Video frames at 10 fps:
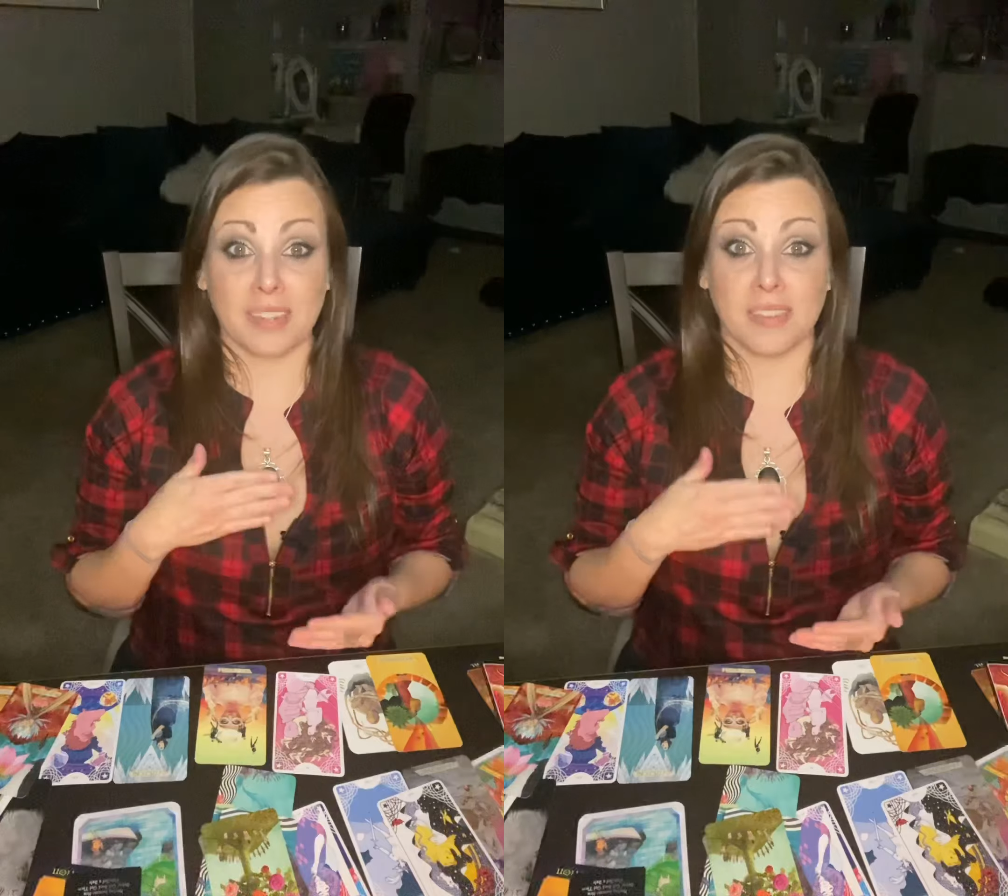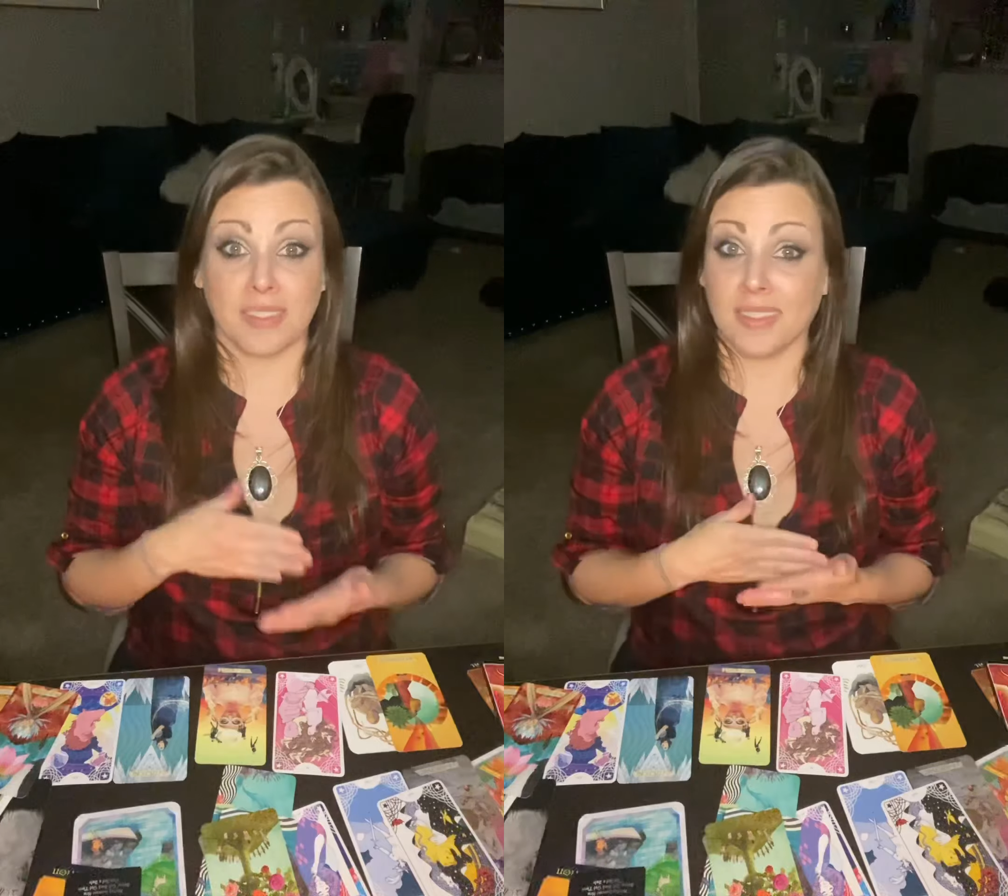
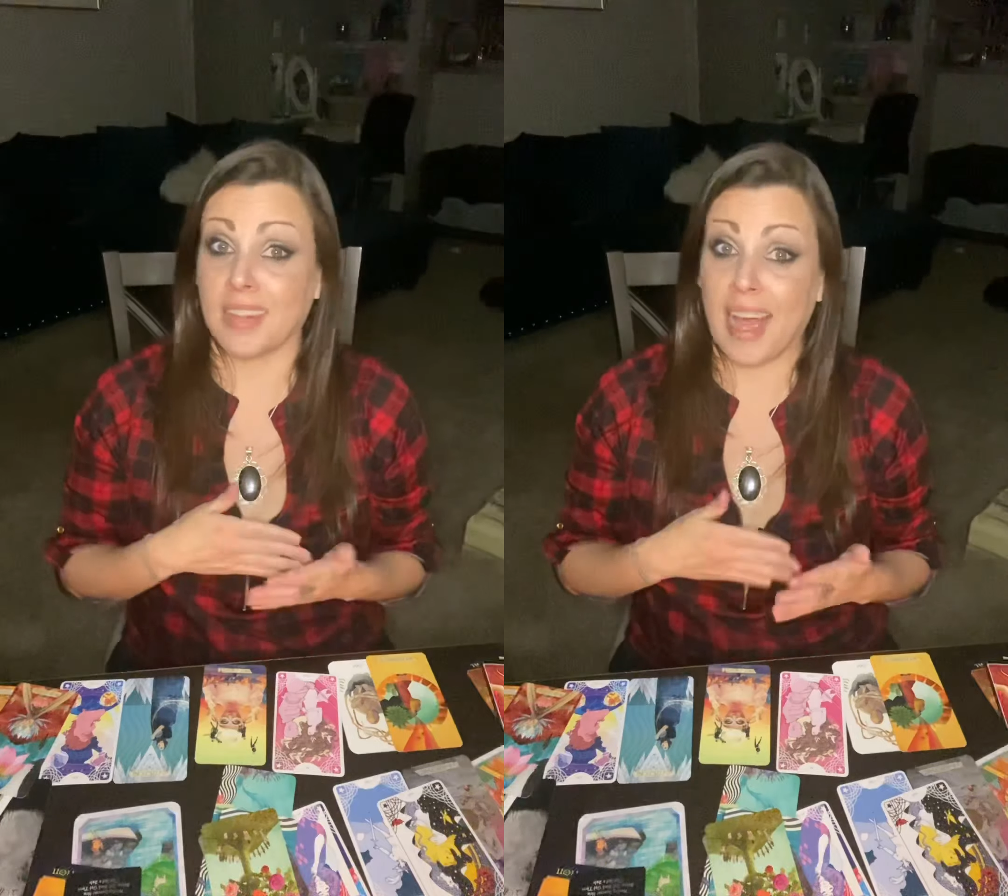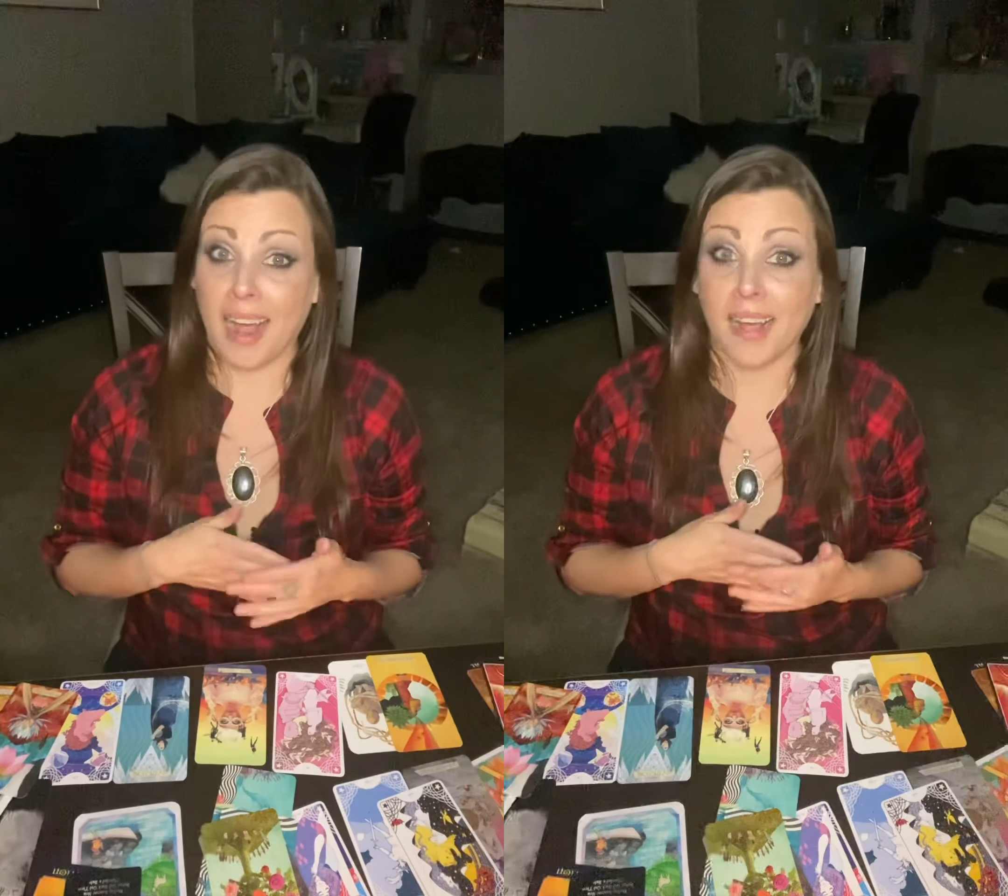to
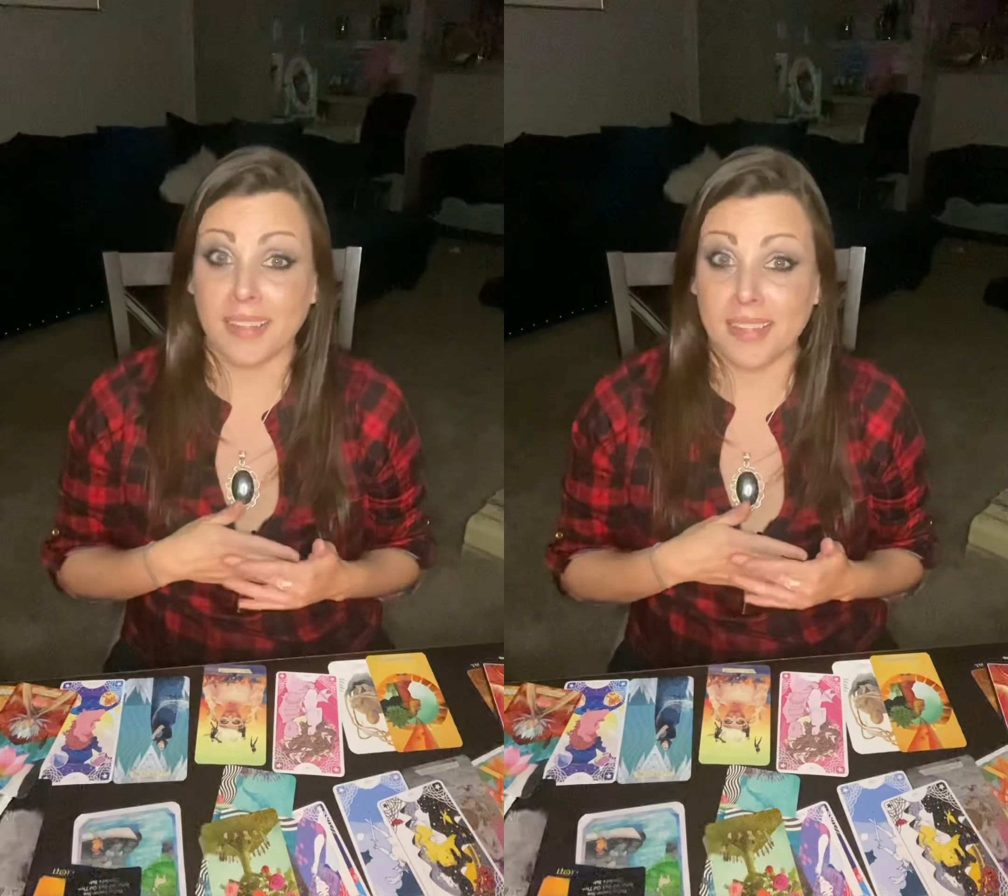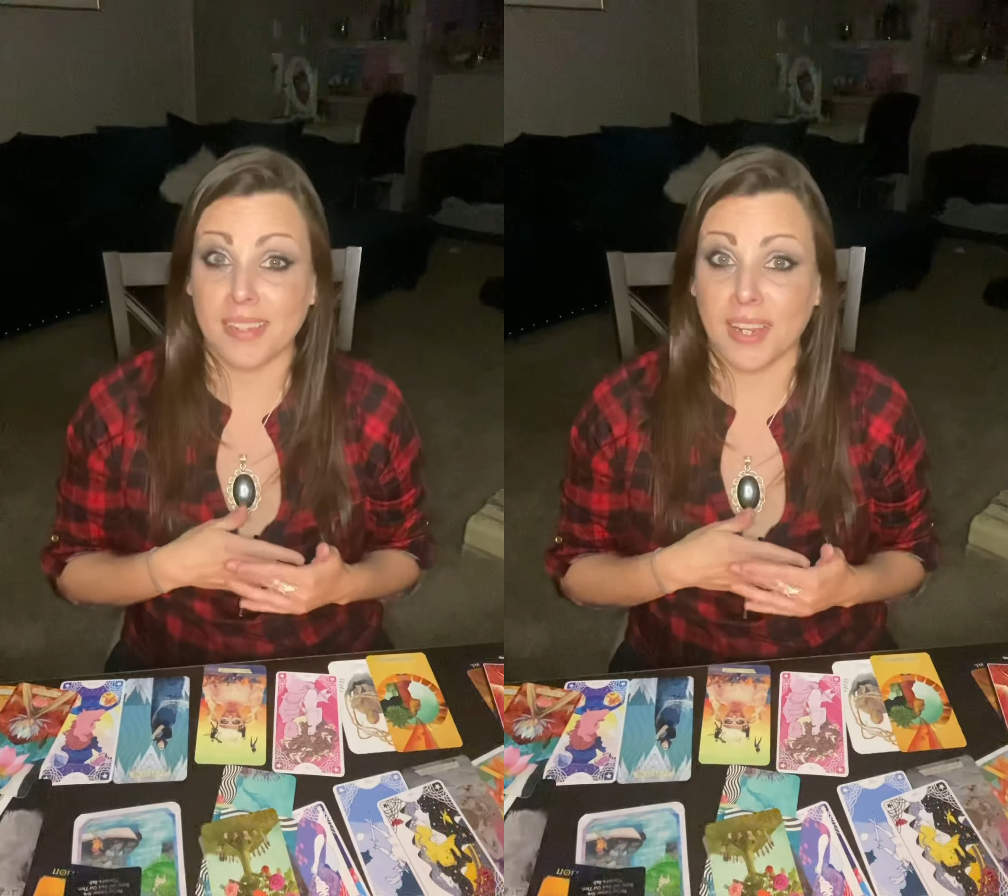
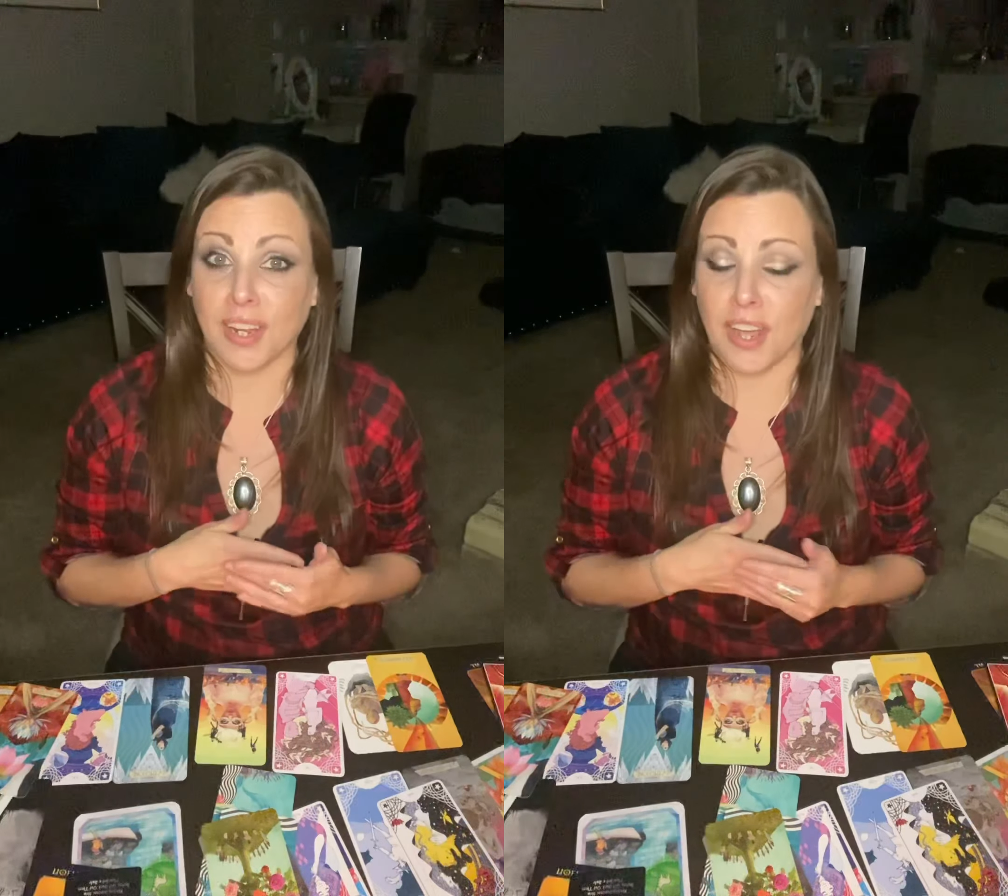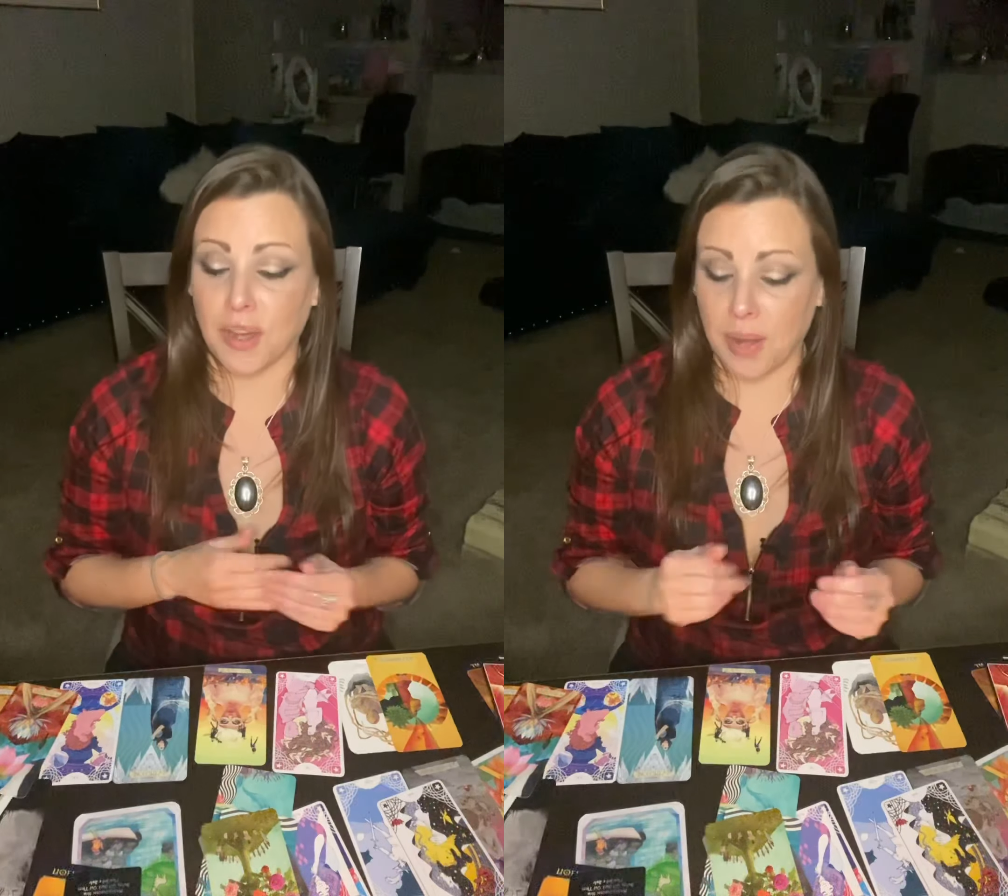last, you know?